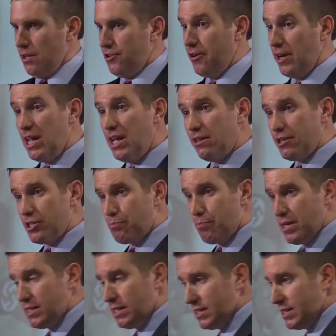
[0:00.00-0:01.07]
During Hitler's
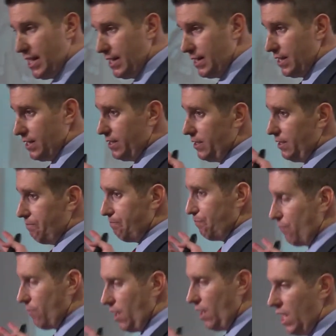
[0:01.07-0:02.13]
prison sentence,
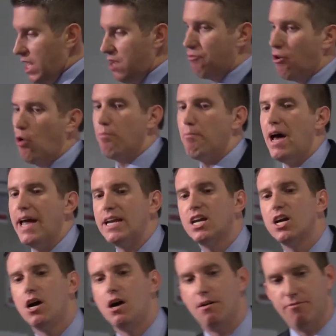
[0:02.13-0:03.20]
he wrote Mein
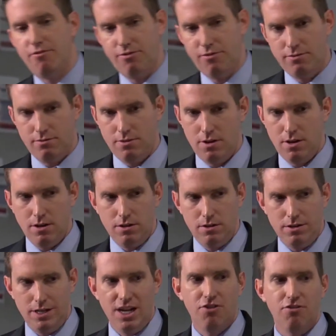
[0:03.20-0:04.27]
Kampf
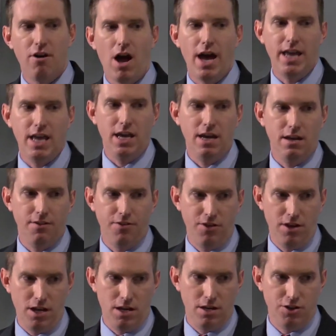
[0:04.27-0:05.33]
decrying
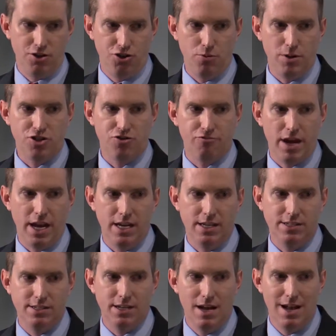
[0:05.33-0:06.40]
the Jewish
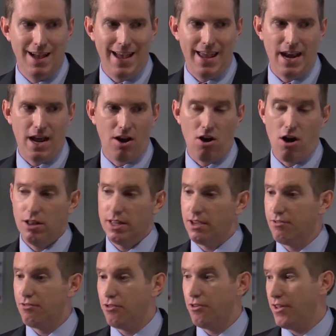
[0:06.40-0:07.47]
race and
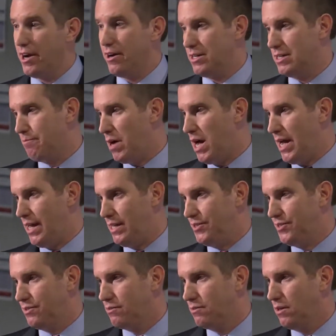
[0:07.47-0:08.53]
calling for their
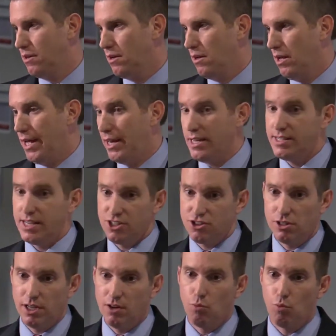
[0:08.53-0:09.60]
demise and
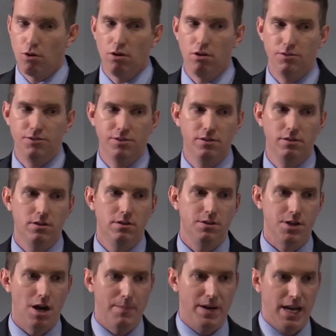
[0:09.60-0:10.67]
essentially world
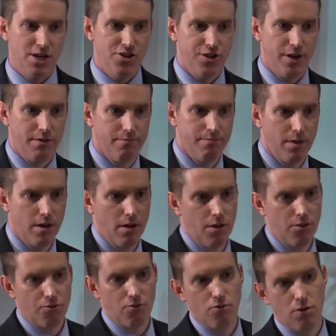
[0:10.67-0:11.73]
domination
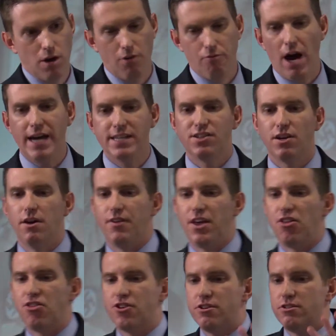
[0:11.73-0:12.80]
through a rise of a
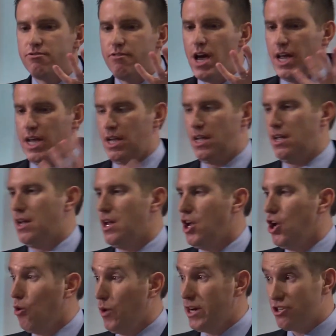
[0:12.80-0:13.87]
Third Reich,
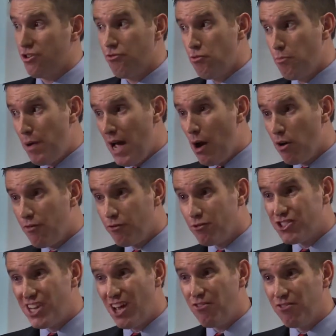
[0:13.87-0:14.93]
which through powerful
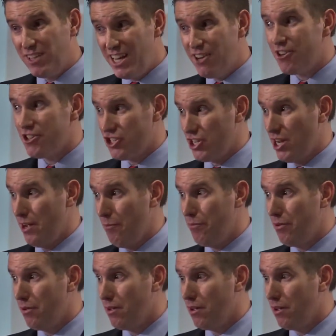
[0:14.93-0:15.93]
self leadership,